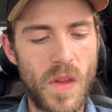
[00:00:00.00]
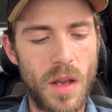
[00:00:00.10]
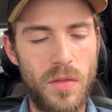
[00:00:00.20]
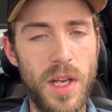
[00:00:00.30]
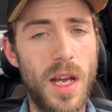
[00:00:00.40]

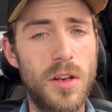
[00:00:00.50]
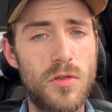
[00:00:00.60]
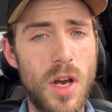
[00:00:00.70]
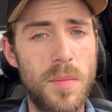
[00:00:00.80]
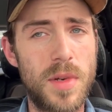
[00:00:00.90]
They got
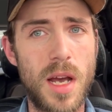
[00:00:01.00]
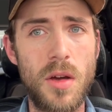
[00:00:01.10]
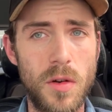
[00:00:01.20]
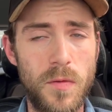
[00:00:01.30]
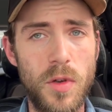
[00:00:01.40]
dropped
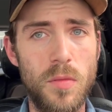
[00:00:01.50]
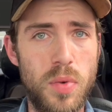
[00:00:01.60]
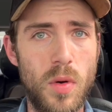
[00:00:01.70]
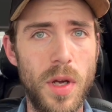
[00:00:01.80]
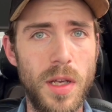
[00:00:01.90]
down a few
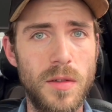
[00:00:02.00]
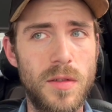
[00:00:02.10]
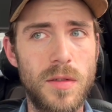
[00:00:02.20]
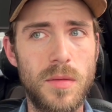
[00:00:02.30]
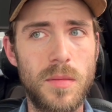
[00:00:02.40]
points